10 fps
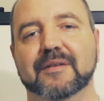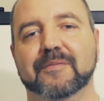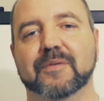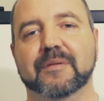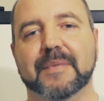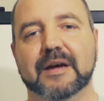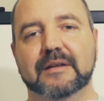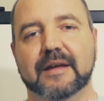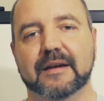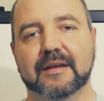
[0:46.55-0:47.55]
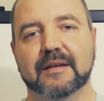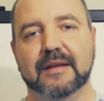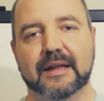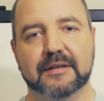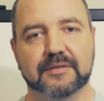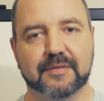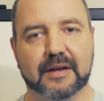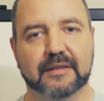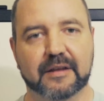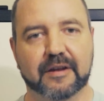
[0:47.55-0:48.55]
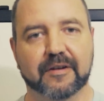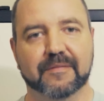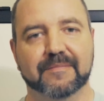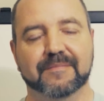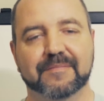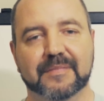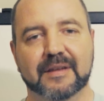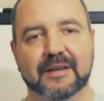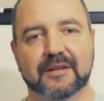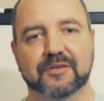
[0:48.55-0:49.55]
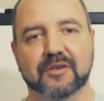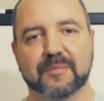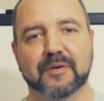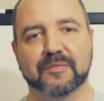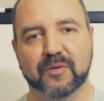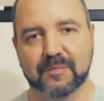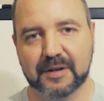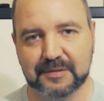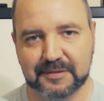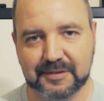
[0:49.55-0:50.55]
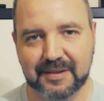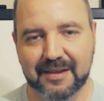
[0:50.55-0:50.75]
for the mind deck and it's finally here. It took about four months.